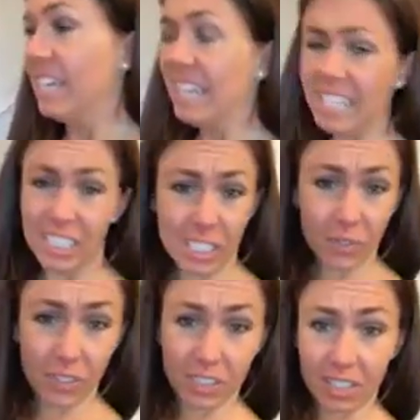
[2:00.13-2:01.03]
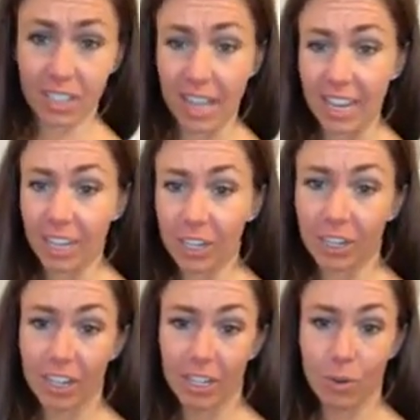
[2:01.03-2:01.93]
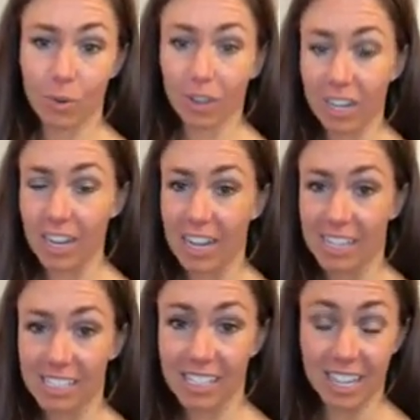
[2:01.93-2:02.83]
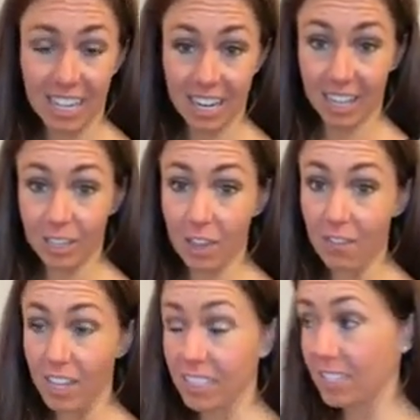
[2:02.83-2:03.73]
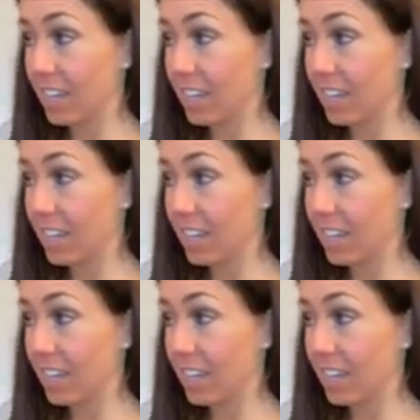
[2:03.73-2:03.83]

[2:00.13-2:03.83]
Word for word: it just feels lighter and organized, and I love it.